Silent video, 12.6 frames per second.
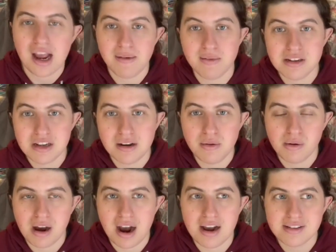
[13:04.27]
every time you
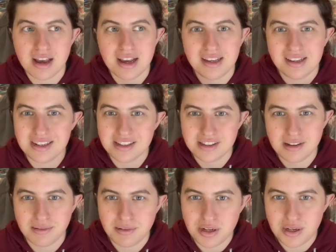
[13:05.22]
guys, I get
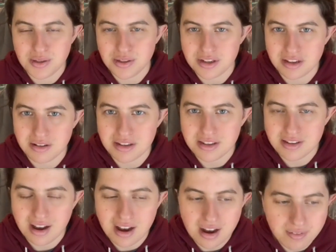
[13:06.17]
some new accessory
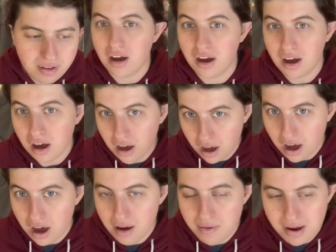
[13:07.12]
stuff
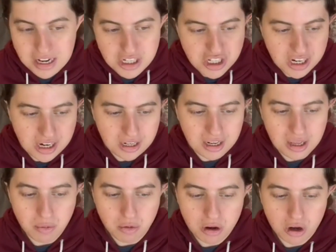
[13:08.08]
of hygiene, it
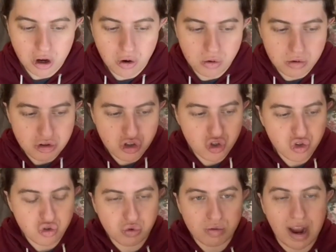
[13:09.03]
will go
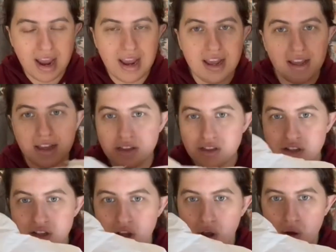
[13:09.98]
straight
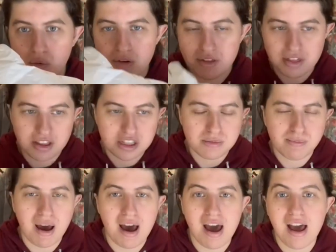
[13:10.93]
into this
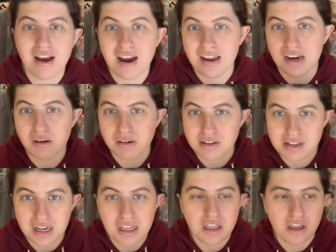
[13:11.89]
bag and I'll
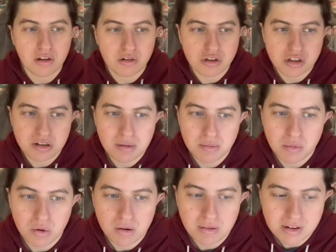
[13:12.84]
continue doing
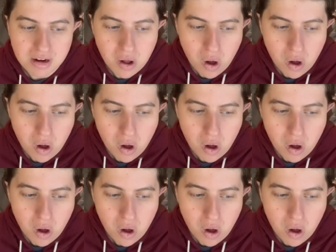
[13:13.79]
more of these kind of